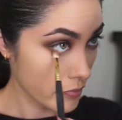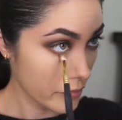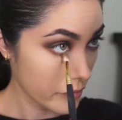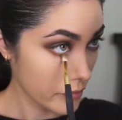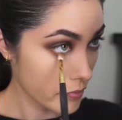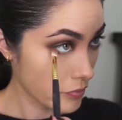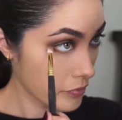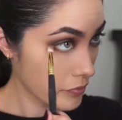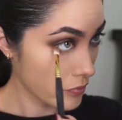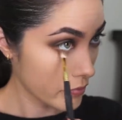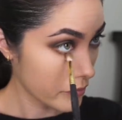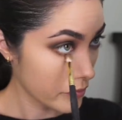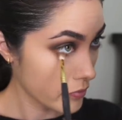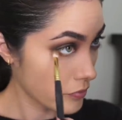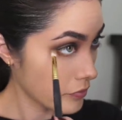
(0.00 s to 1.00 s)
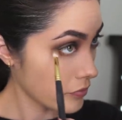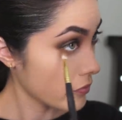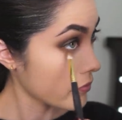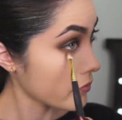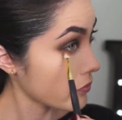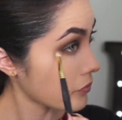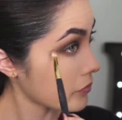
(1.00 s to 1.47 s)

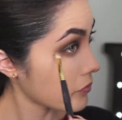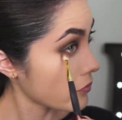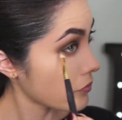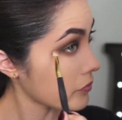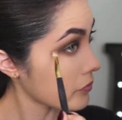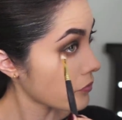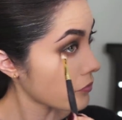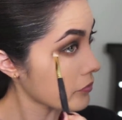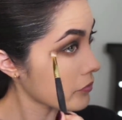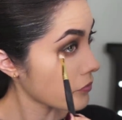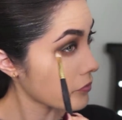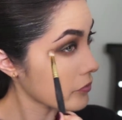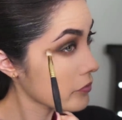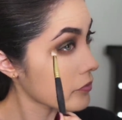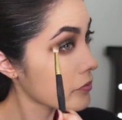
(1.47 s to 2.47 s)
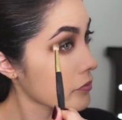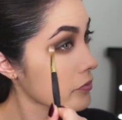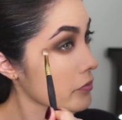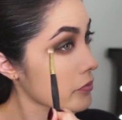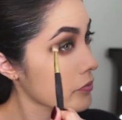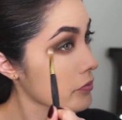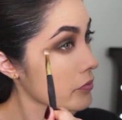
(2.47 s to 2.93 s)

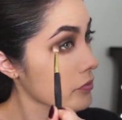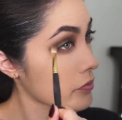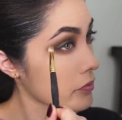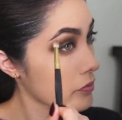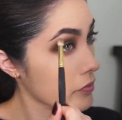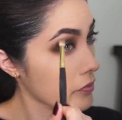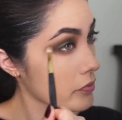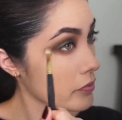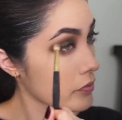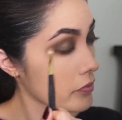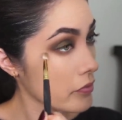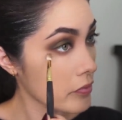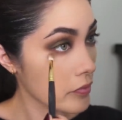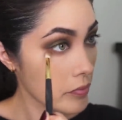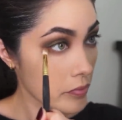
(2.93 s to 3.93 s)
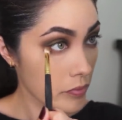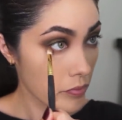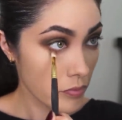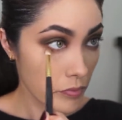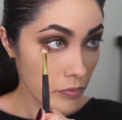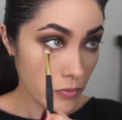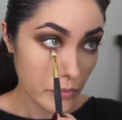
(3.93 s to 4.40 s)

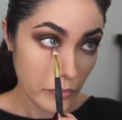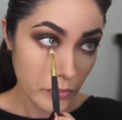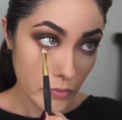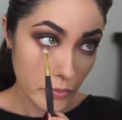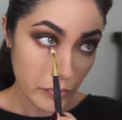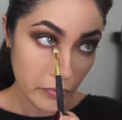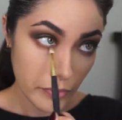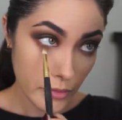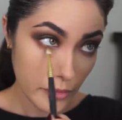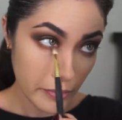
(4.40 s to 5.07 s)
Nothing is said.